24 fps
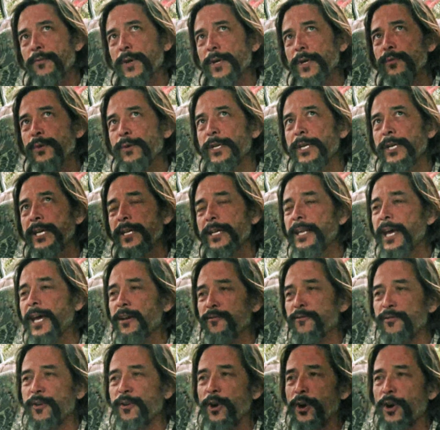when we get
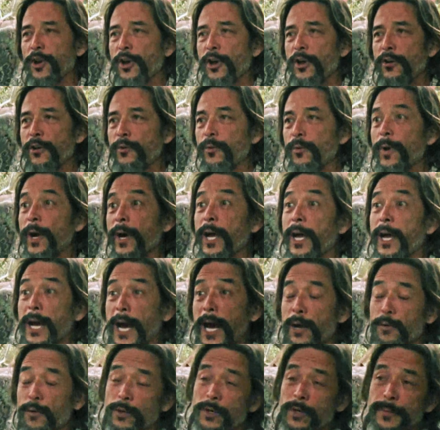that far along the way,
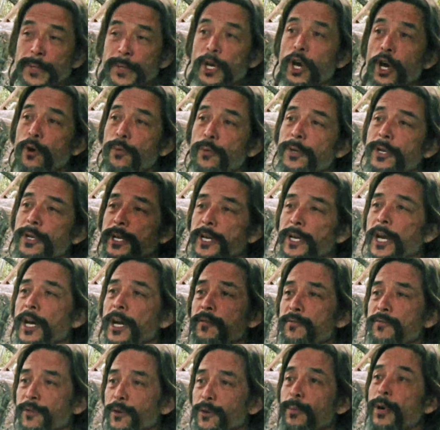I will be opening
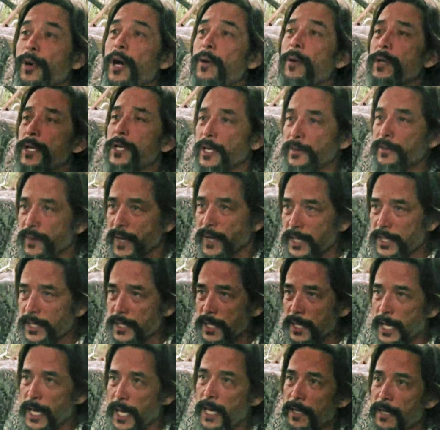up for public
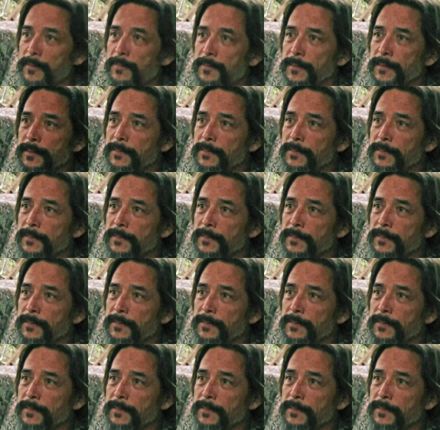events again.